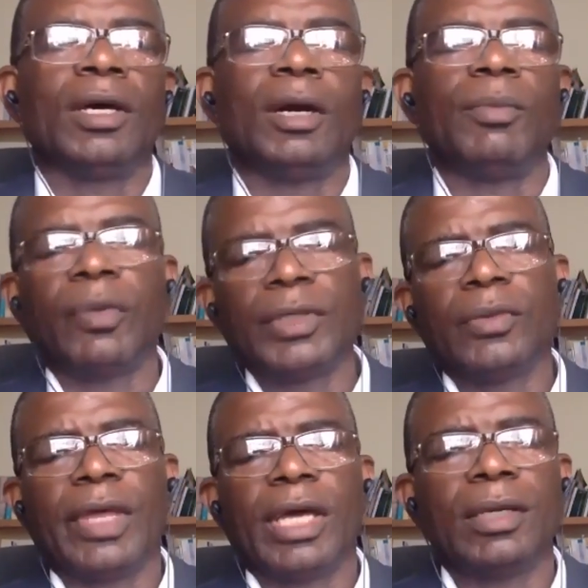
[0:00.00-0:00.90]
Before we
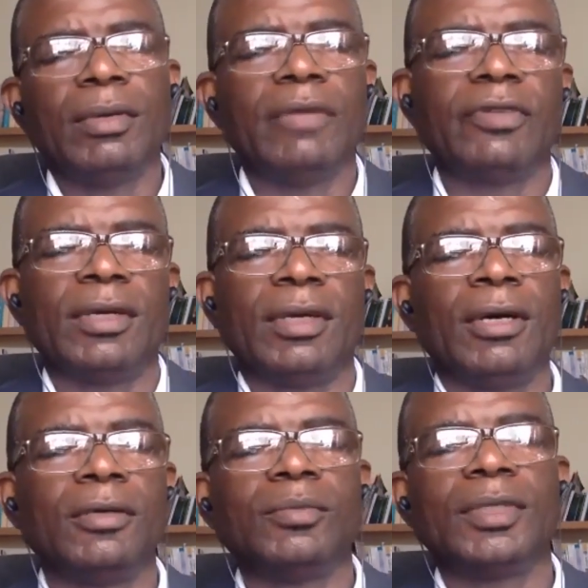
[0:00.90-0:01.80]
do that, however,
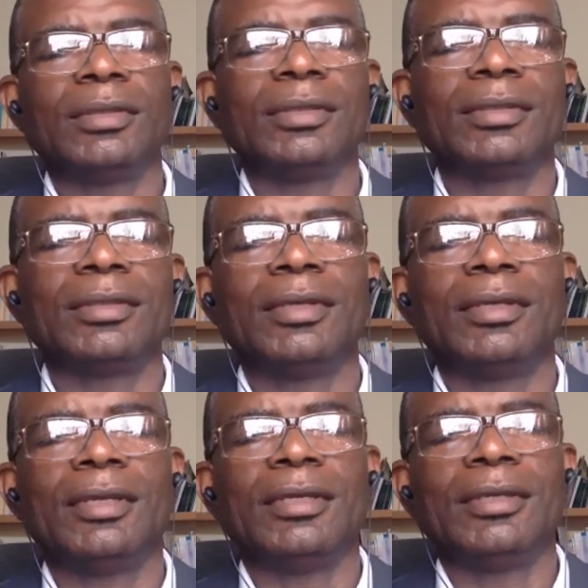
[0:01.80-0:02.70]

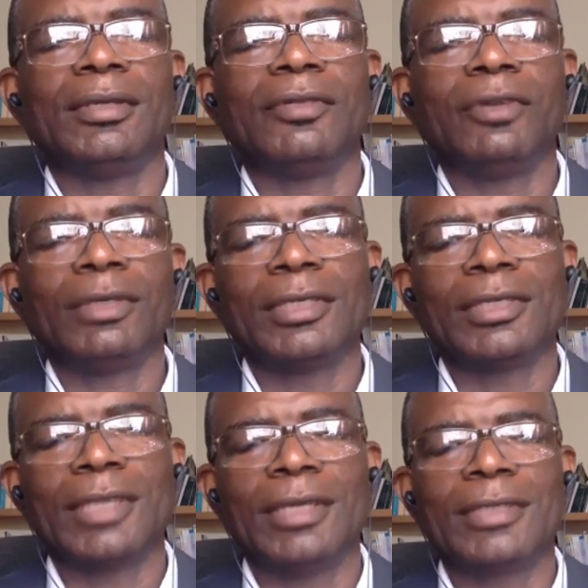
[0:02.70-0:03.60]
the folks in
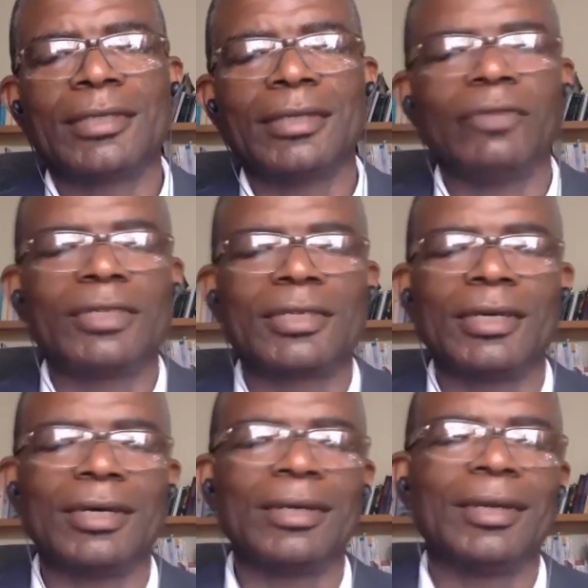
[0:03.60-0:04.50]
St. Kitts Nevis
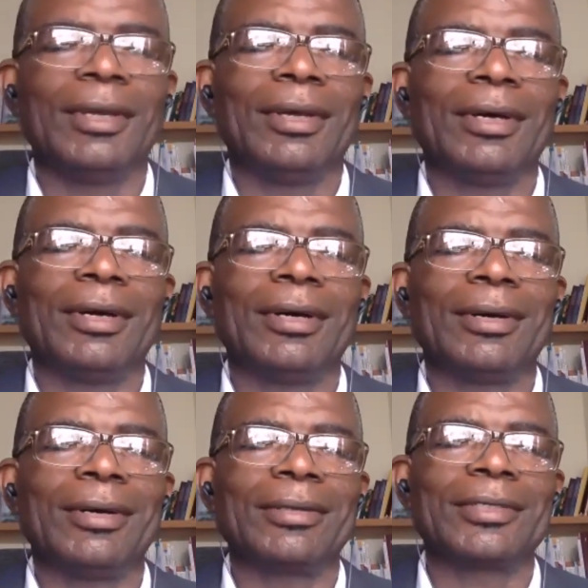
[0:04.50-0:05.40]

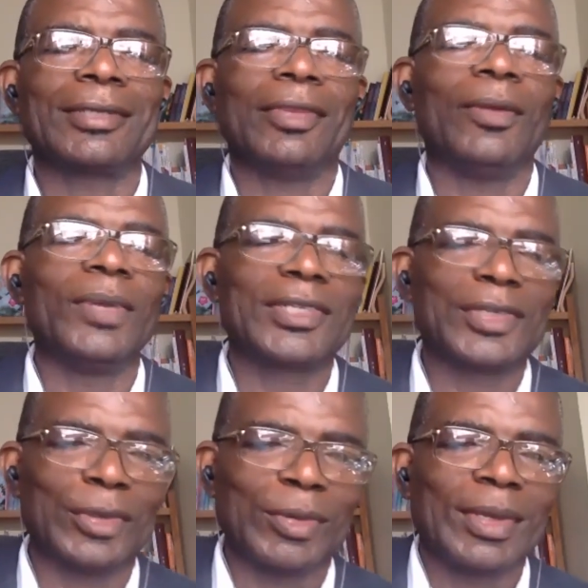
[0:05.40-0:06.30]
say they miss you.